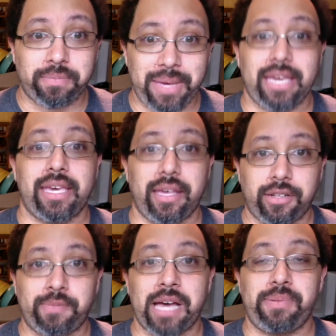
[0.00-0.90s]
being
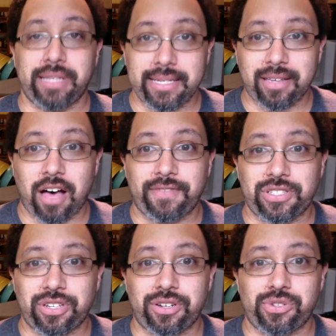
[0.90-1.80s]
killed by police
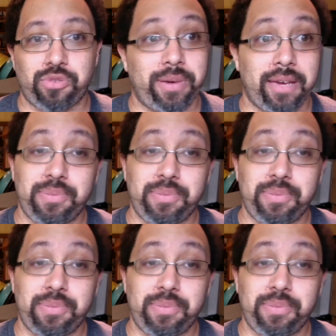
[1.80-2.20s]
officers or being